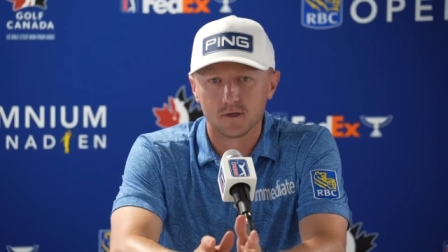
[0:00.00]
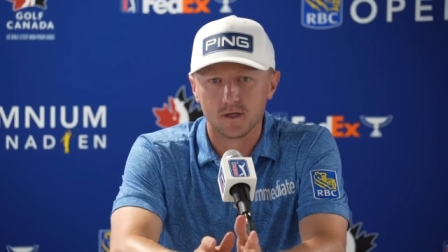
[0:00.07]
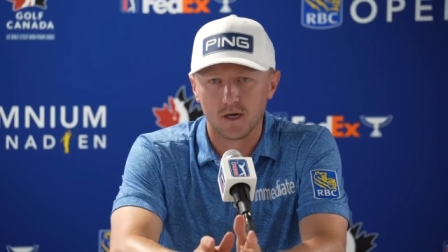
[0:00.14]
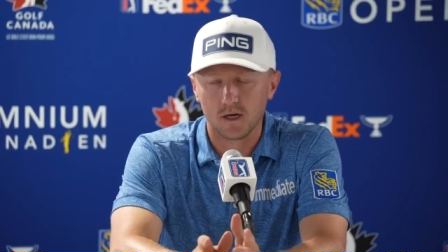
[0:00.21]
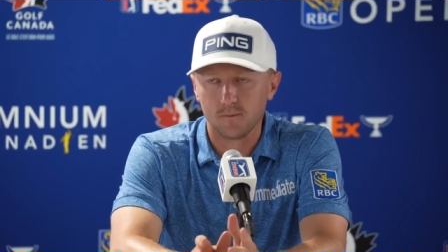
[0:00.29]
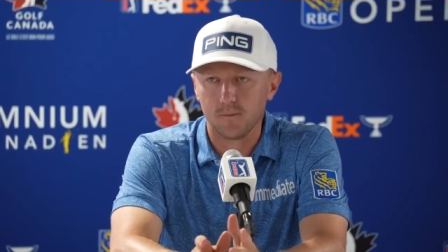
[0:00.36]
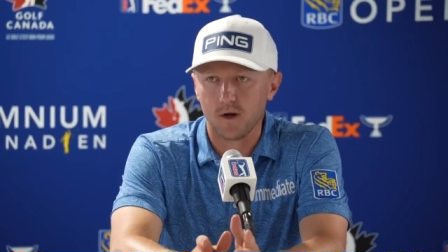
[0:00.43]

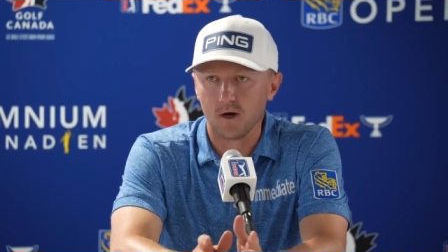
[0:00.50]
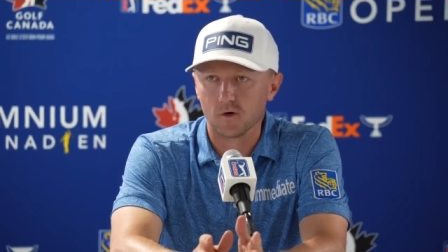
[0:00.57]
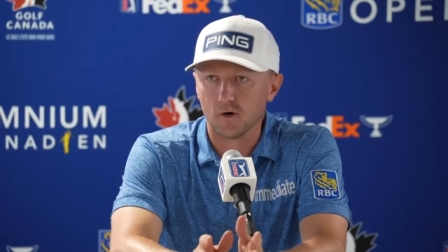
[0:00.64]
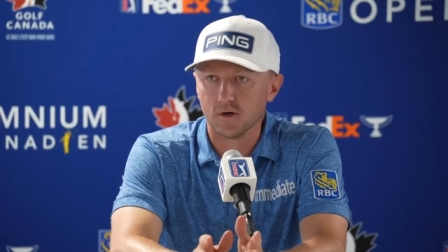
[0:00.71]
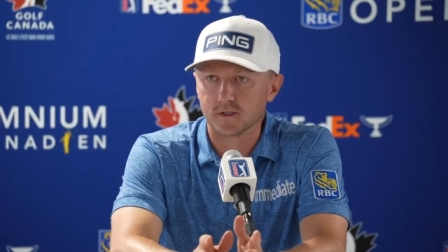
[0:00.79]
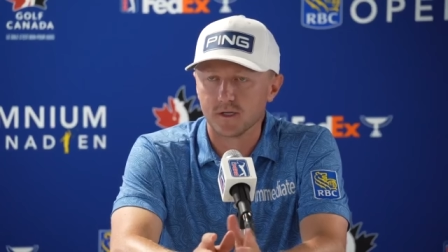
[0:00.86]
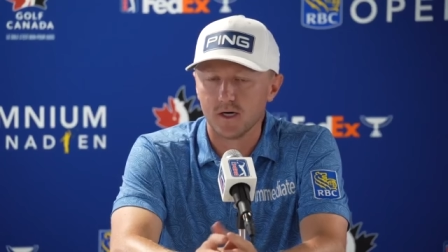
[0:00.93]
getting better
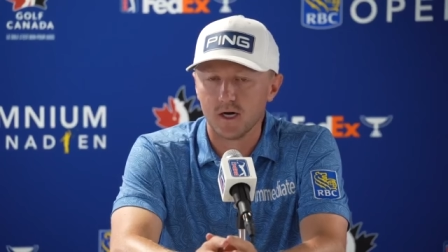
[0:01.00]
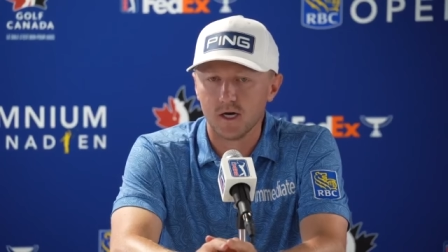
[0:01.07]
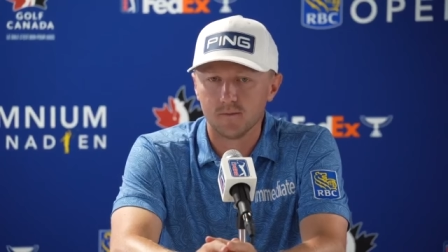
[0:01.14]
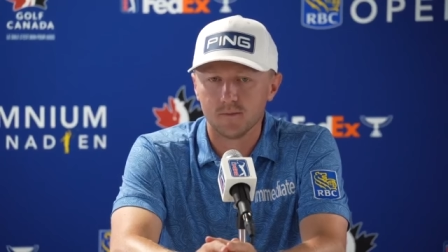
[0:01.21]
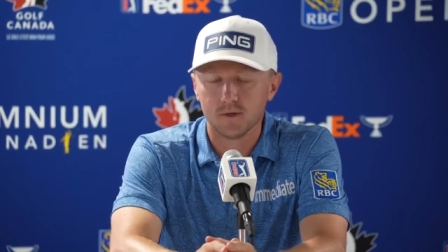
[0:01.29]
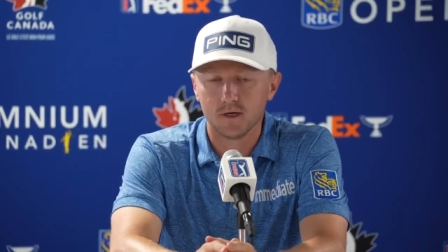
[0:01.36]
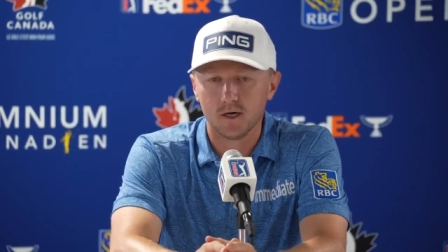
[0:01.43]
all the
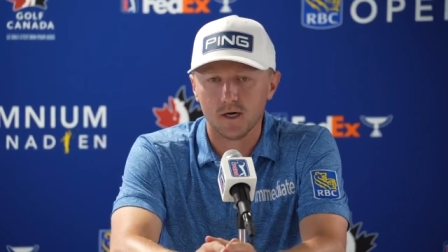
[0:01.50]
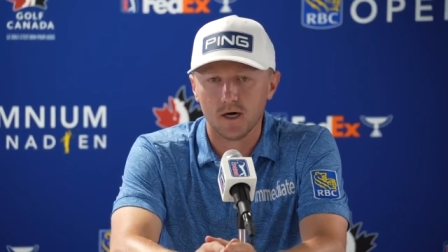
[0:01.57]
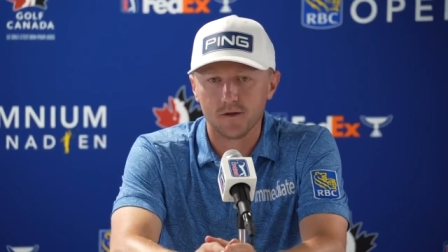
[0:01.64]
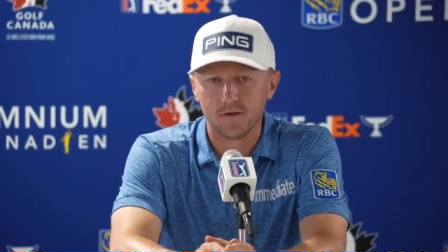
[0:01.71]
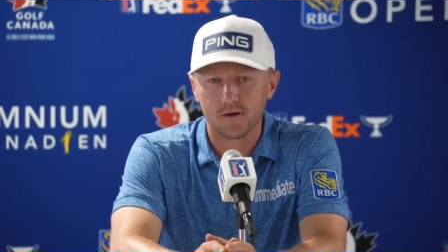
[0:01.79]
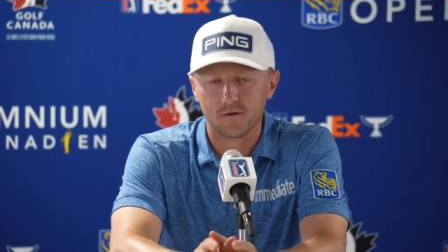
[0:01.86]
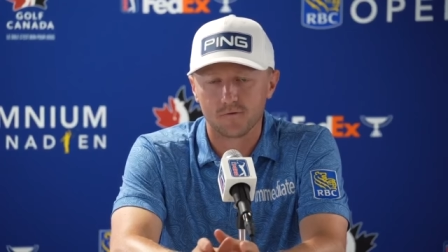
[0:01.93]
time,
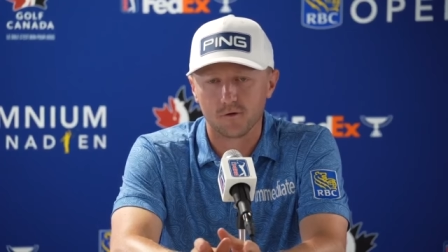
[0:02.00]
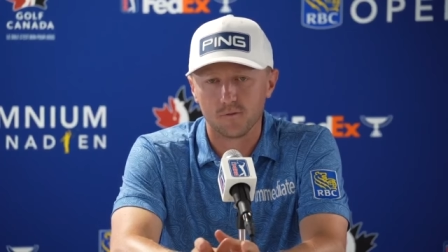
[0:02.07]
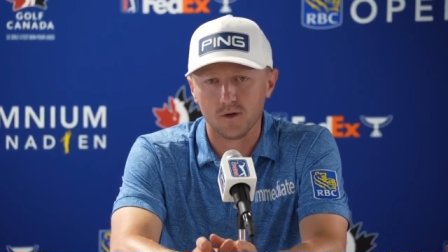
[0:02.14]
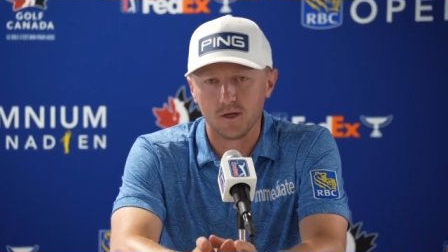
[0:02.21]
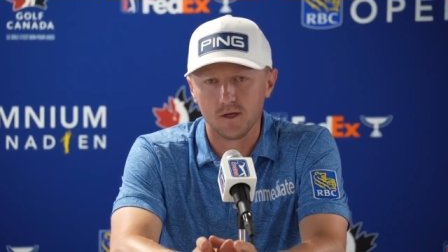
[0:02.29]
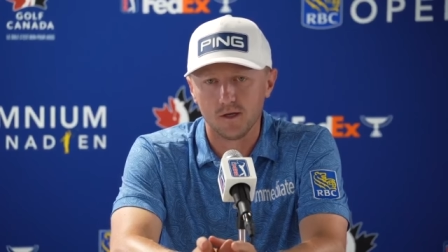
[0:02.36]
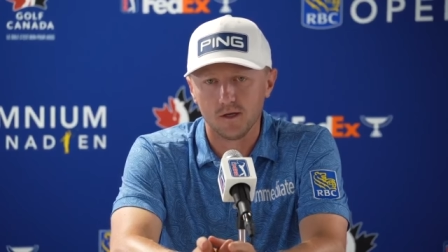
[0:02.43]
I think for
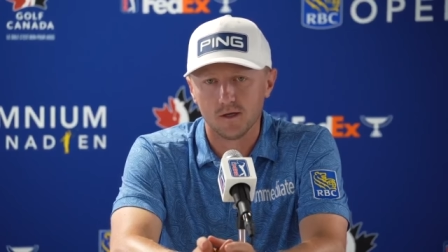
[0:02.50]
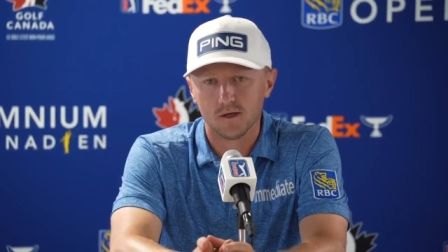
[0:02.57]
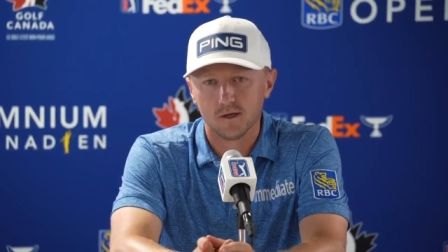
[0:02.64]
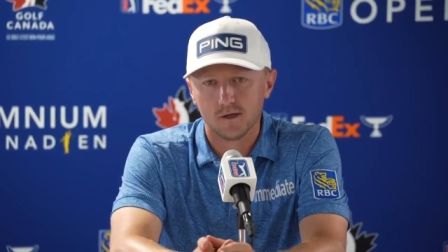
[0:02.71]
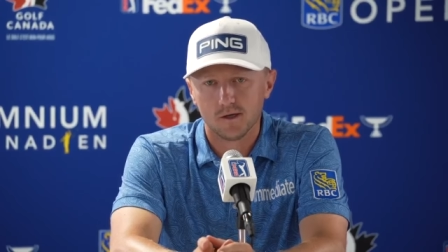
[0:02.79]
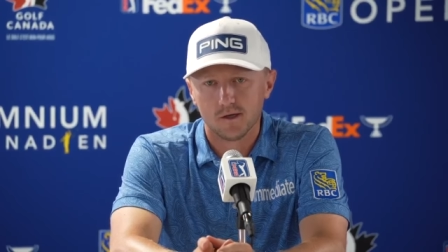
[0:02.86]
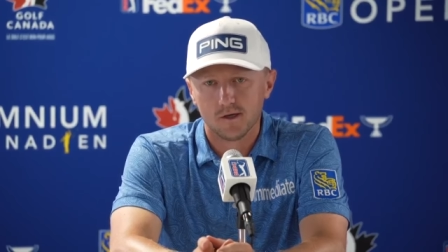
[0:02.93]
me,
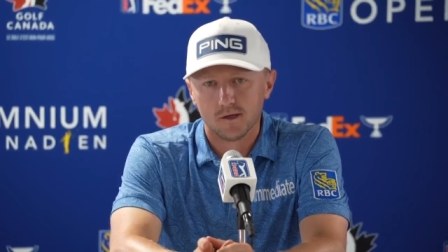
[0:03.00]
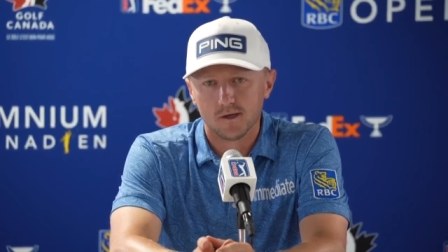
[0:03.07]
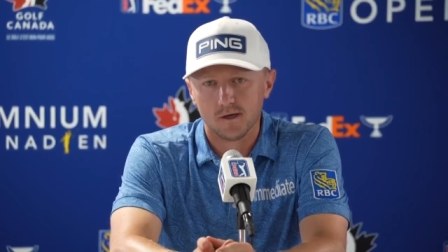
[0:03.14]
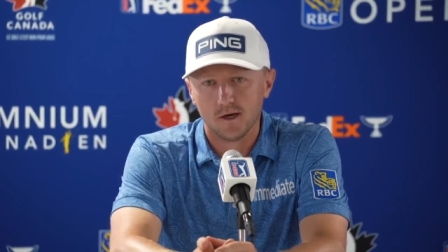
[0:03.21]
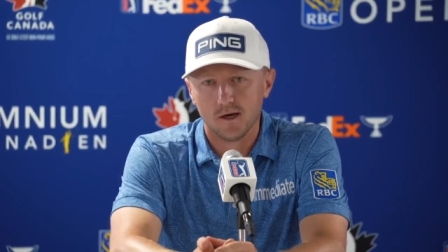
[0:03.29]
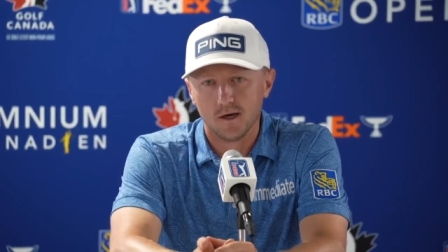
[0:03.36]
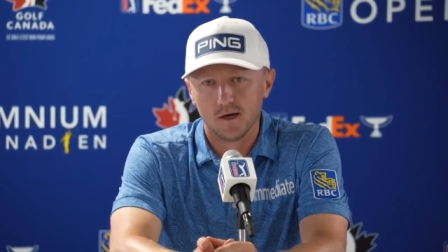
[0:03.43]

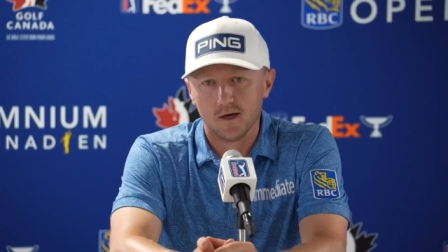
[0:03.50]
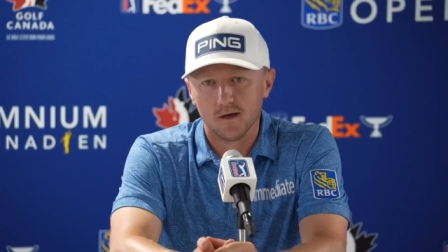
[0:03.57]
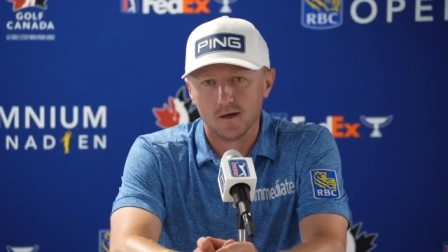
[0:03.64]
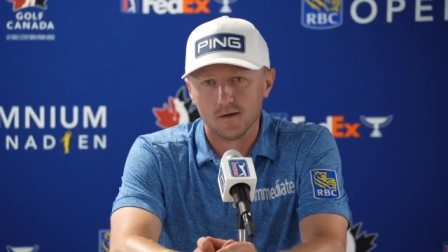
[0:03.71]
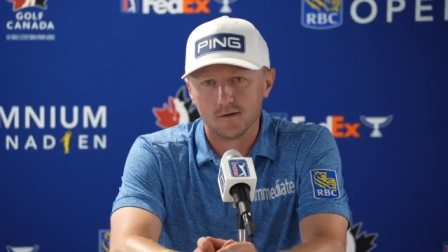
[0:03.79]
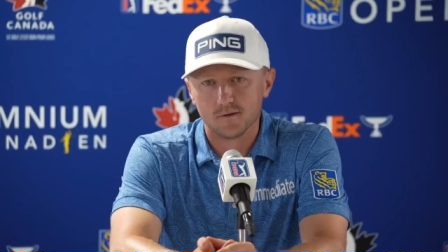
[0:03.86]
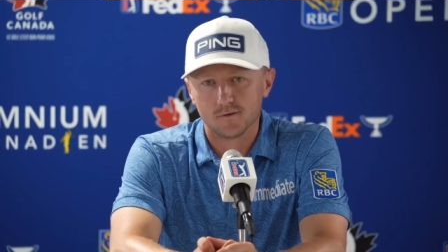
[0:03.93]
a